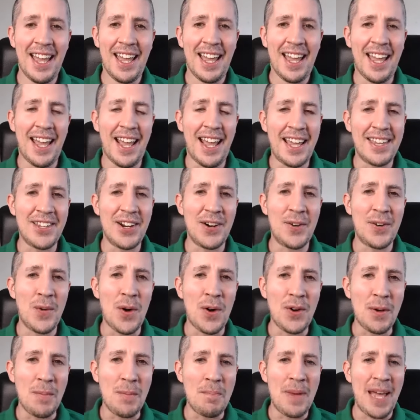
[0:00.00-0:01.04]
Hey there, and
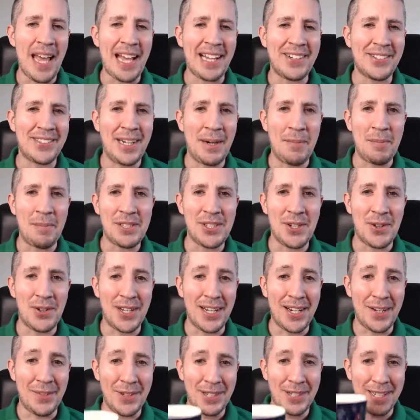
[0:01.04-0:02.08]
welcome back to the episode
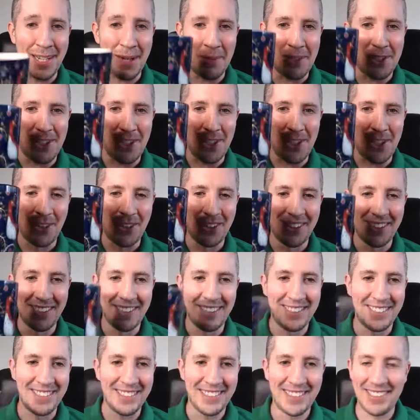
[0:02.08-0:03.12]
of A Cup of Joe.
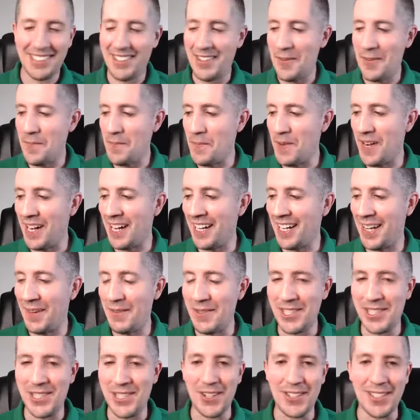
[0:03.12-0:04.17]
My name is
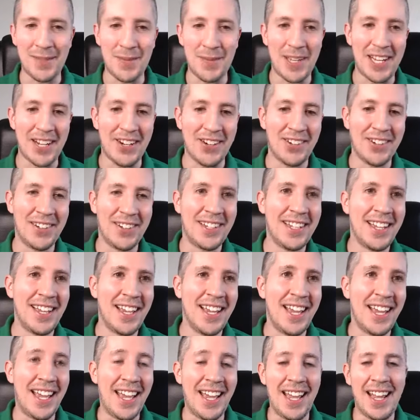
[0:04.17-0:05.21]
Joe Escobedo,
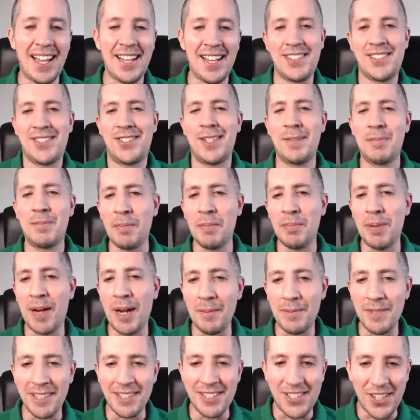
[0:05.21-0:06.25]
and super pumped
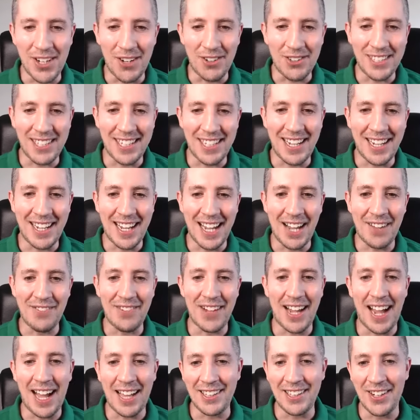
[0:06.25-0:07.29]
on the show. Today I have
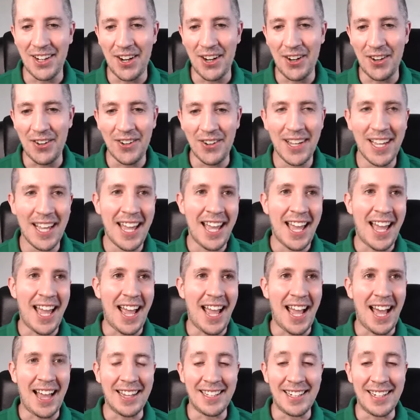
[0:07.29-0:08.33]
Alan Ho.
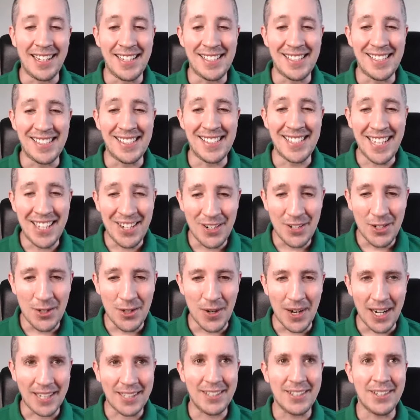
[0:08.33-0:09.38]
Alan is a senior
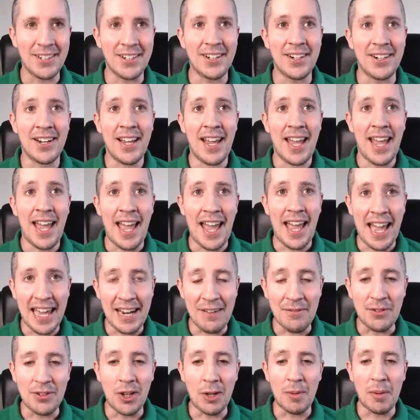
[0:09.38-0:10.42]
director, head of
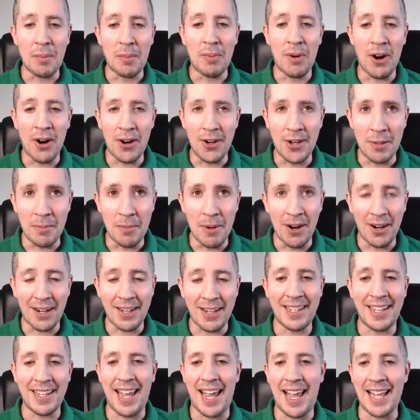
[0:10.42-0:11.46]
global partner
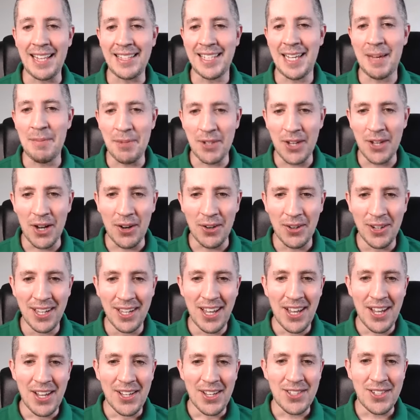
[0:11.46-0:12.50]
marketing at TIBCO.
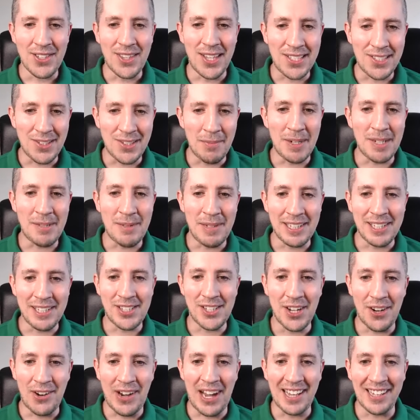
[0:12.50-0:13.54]
So thanks so much for being on the
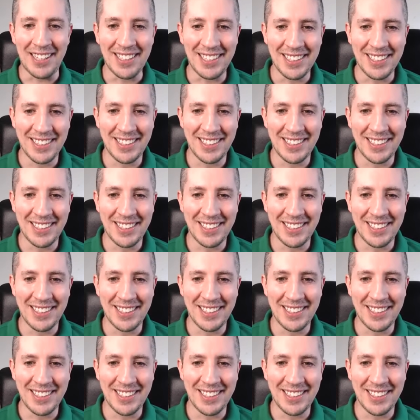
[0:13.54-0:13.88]
show, Alan.